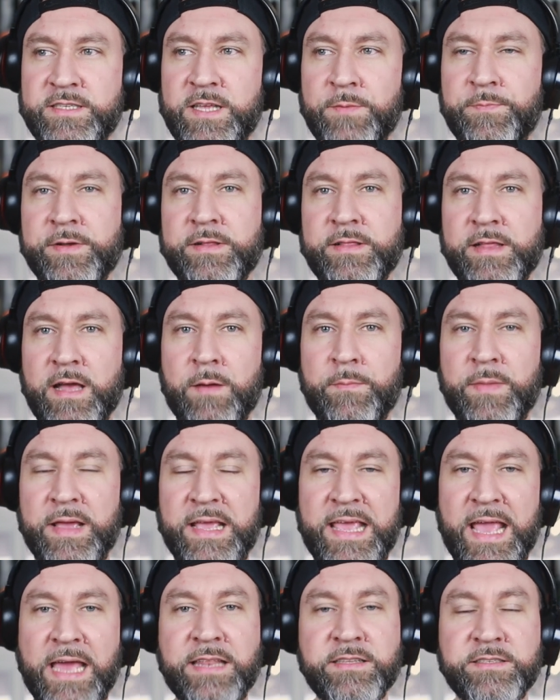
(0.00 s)
typically I'm
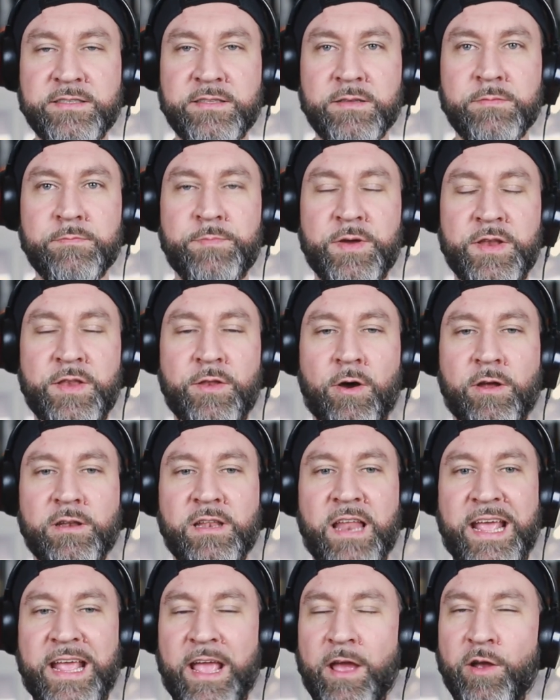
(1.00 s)
against them, but not
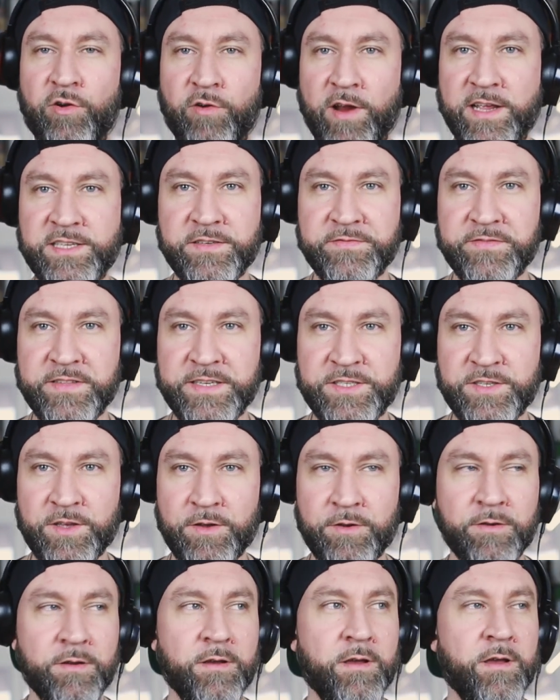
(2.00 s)
like aggressively
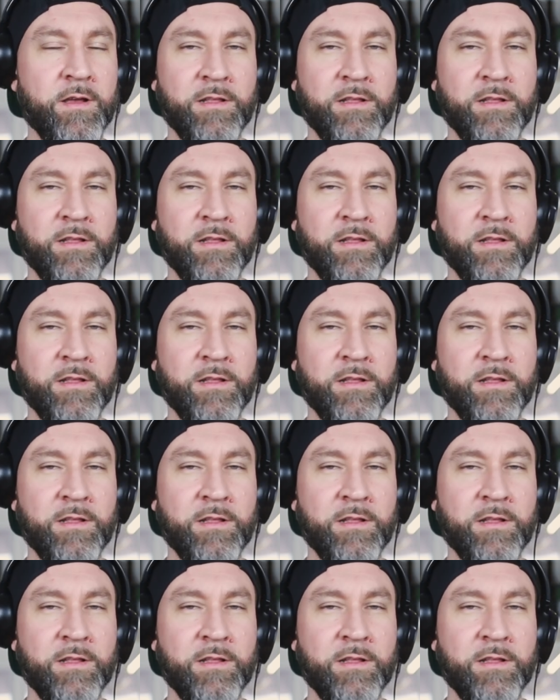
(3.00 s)
so.